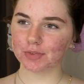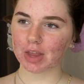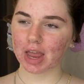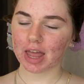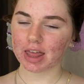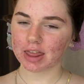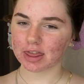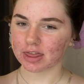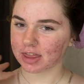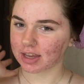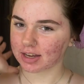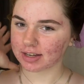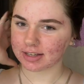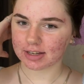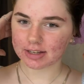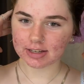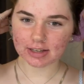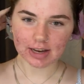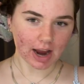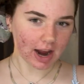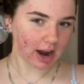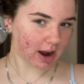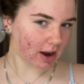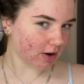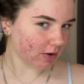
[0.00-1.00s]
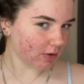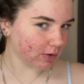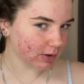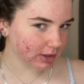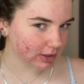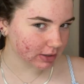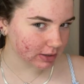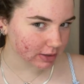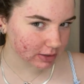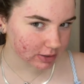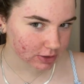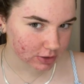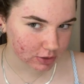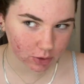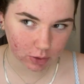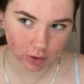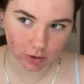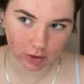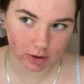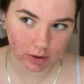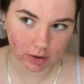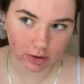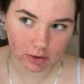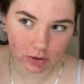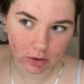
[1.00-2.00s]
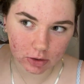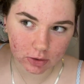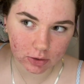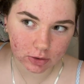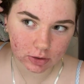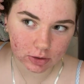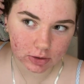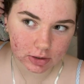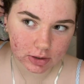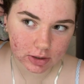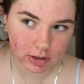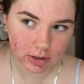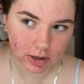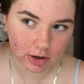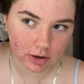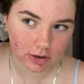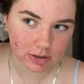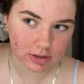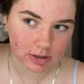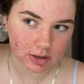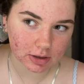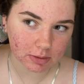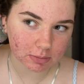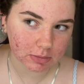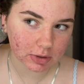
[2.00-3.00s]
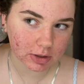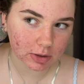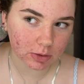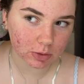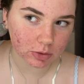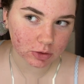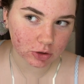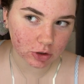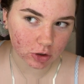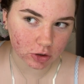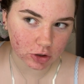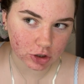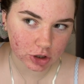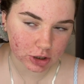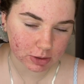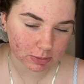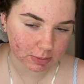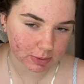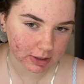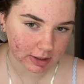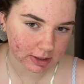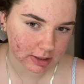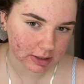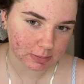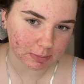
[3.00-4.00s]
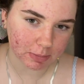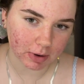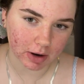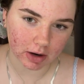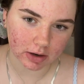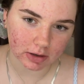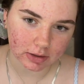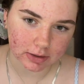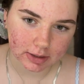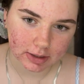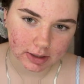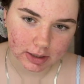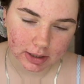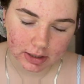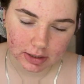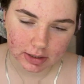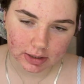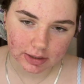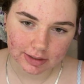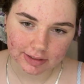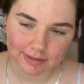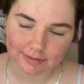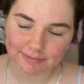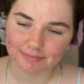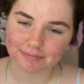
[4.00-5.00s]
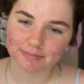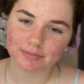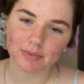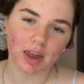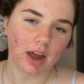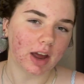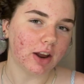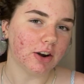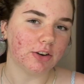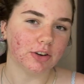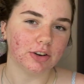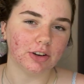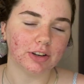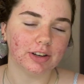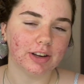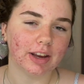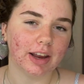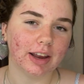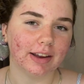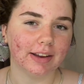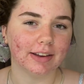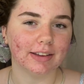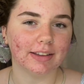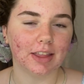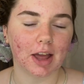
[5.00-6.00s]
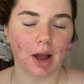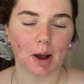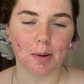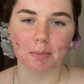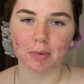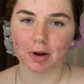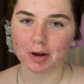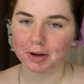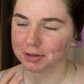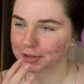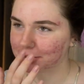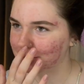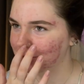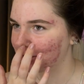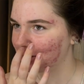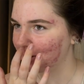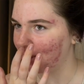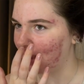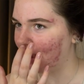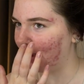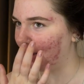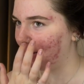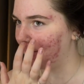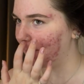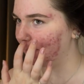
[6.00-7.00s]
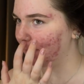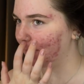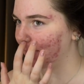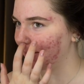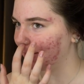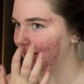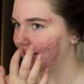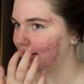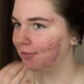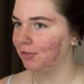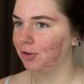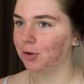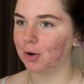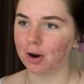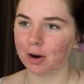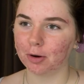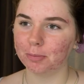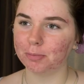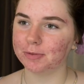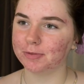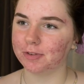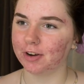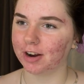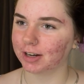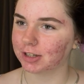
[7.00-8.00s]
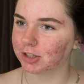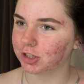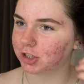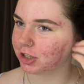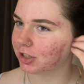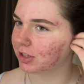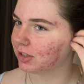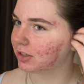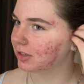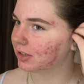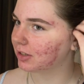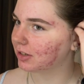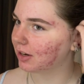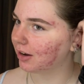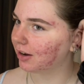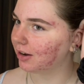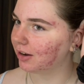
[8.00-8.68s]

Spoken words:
This is how it sort of looks. There are some little dodgy bits, but I don't care that much. But if you are a perfectionist,